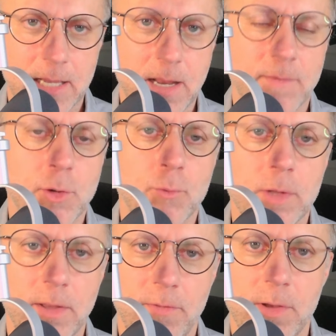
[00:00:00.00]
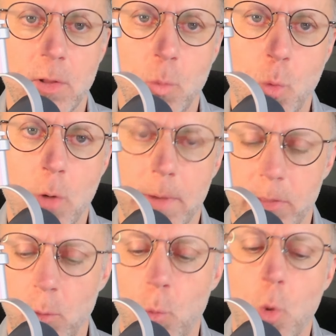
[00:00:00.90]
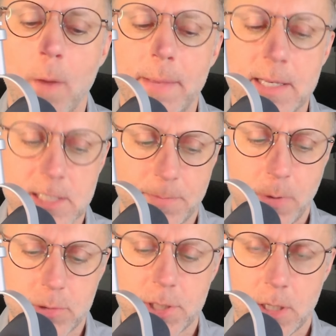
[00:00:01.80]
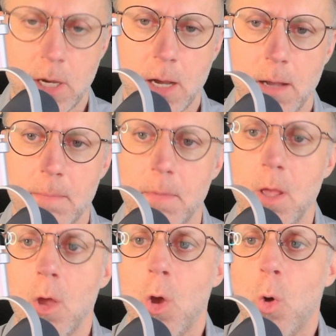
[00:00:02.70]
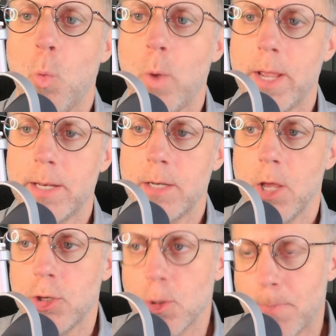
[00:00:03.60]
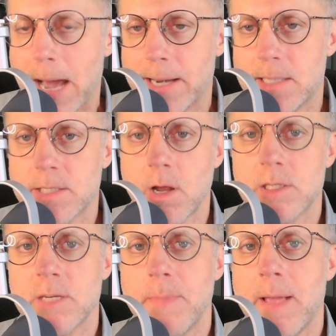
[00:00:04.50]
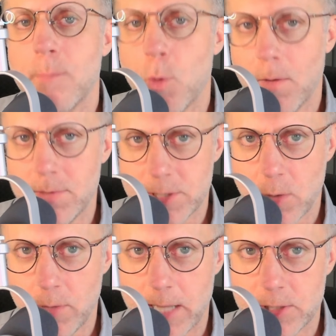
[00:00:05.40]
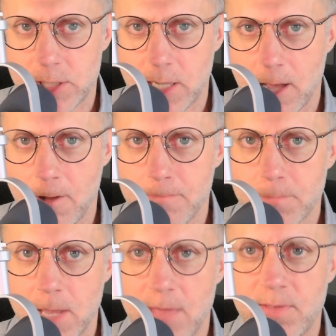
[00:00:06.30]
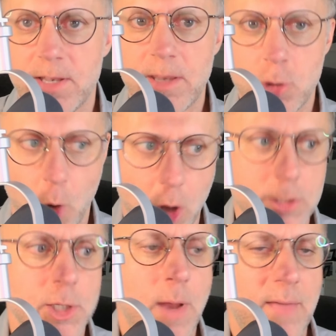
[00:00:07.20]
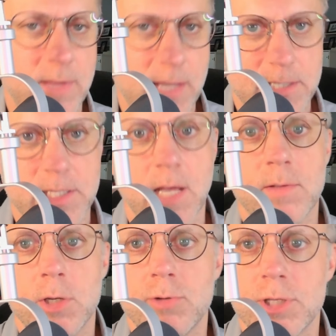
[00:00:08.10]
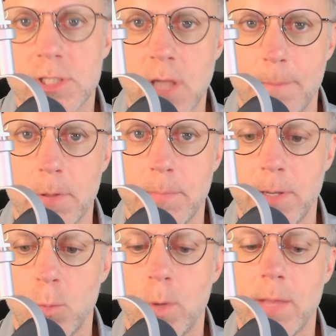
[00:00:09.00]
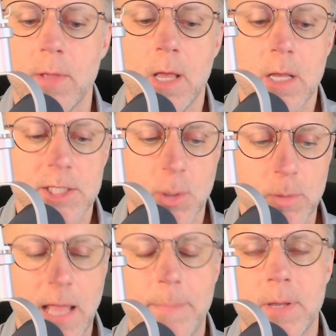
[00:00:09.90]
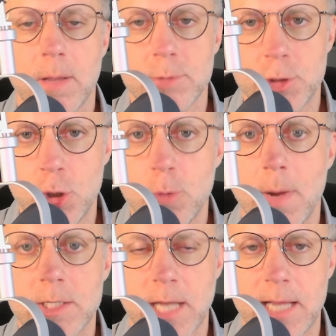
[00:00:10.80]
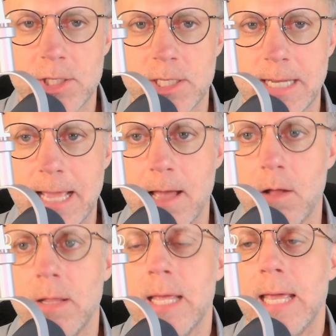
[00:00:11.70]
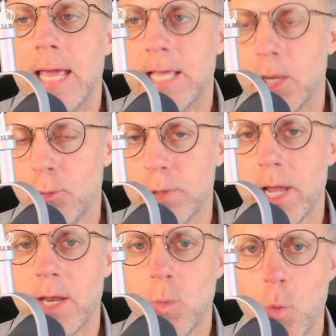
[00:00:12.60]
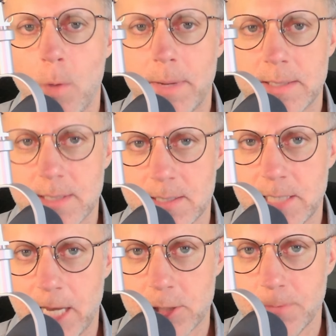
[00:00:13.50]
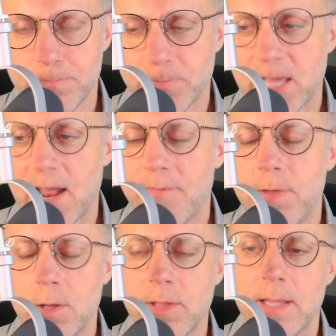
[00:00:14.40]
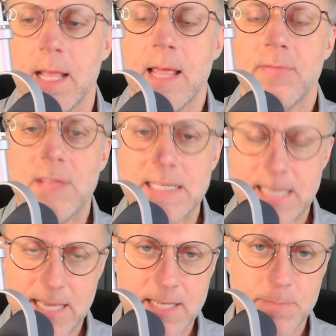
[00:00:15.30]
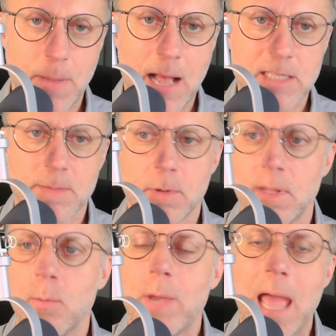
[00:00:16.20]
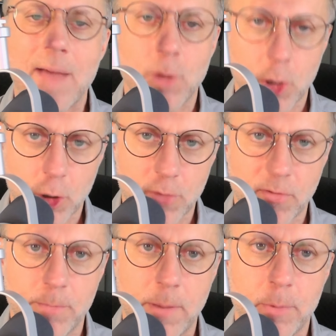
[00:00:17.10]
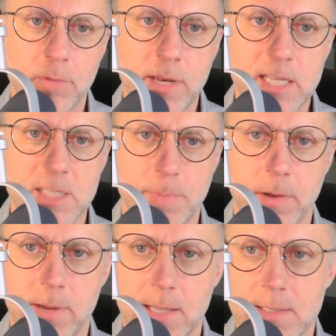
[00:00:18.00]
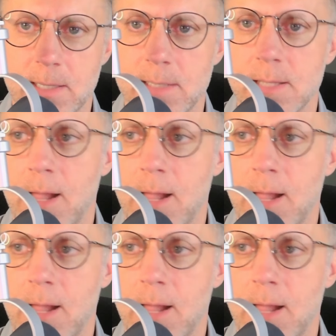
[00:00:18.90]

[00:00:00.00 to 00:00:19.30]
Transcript: enough to really feel a warming. The warming is supposed to come when your body starts to make more of its own HCl, and then you also have the HCl that you just supplemented with. So when that becomes too much HCl, it can create a warming sensation. And I feel that this is possible, and we have heard from people that experience this.